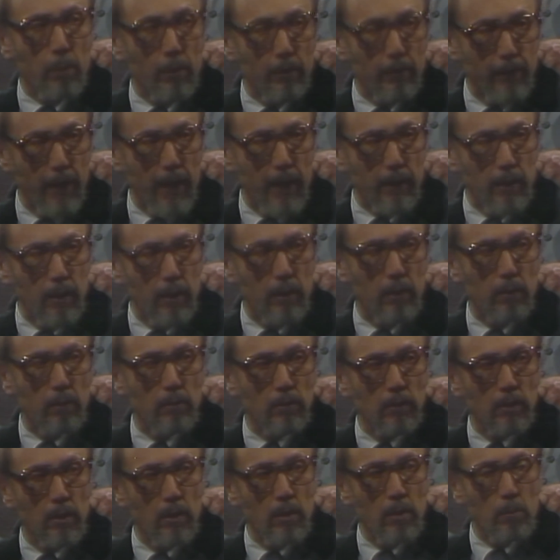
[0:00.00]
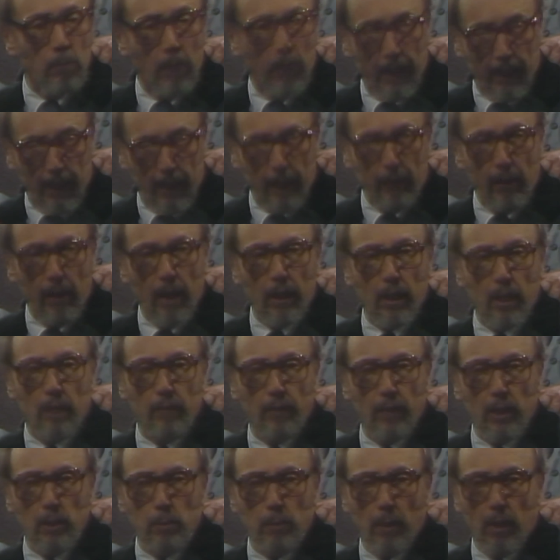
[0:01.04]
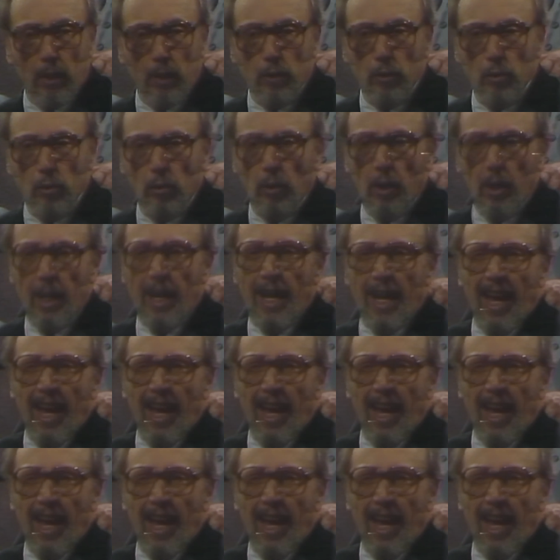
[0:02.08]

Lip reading: perfected by getting that kind of experience too.